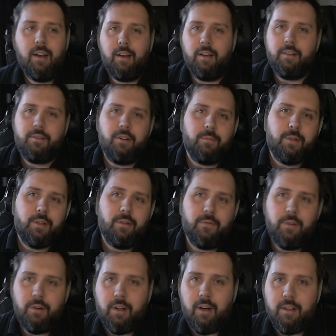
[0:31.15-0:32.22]
in terms of
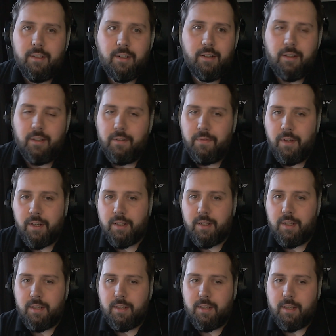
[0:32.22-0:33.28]
new content and
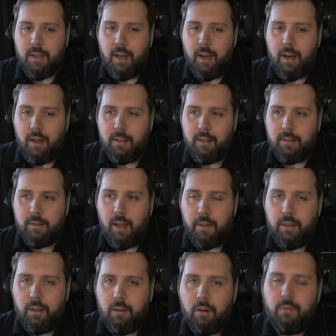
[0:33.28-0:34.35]
fixes and i
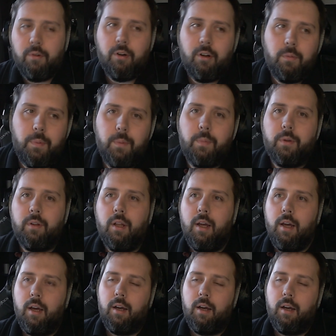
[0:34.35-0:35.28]
think overall people